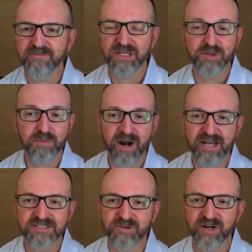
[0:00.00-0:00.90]

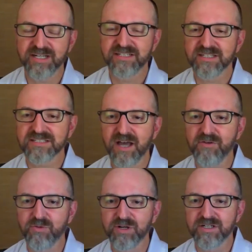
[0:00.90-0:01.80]
enterprise grade
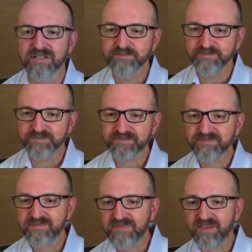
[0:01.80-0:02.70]
software
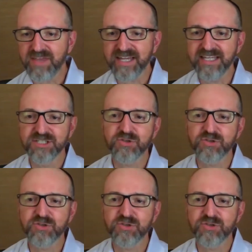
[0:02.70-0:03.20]
that can